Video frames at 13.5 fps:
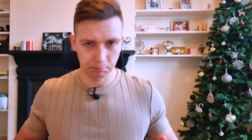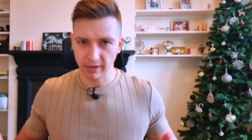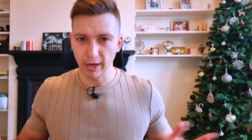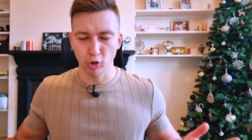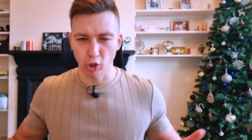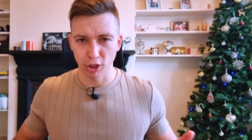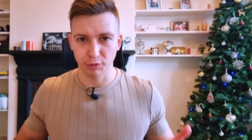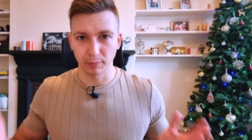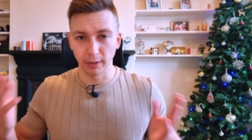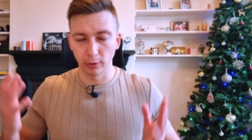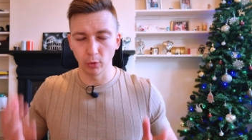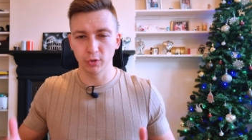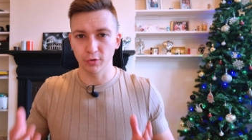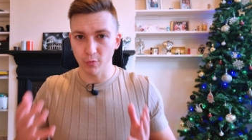hair transplant
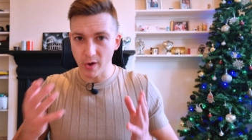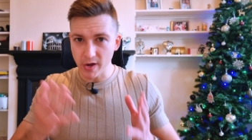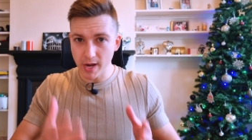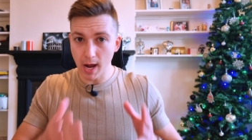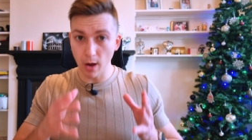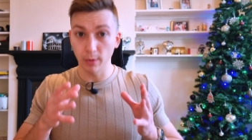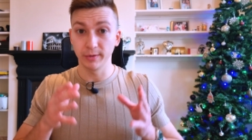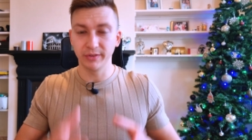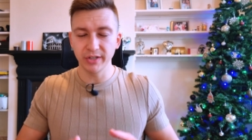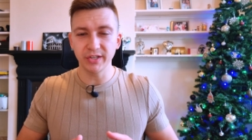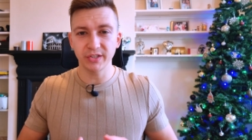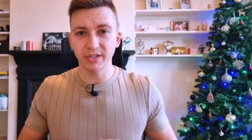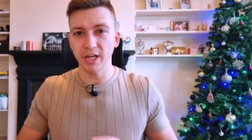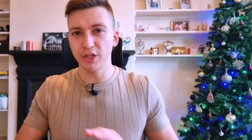looks right now at
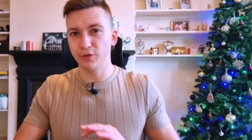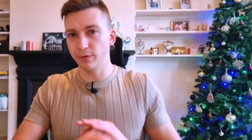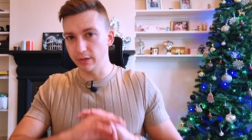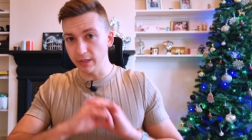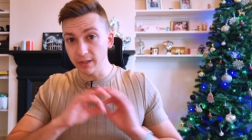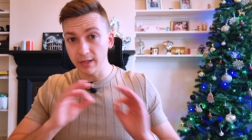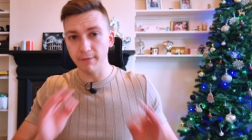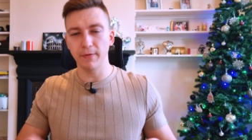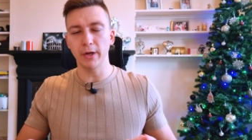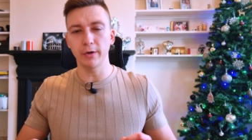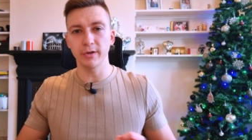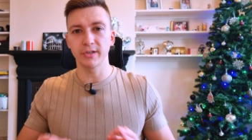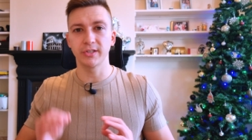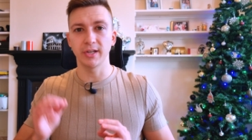this stage in a
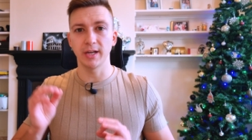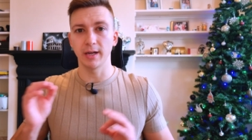various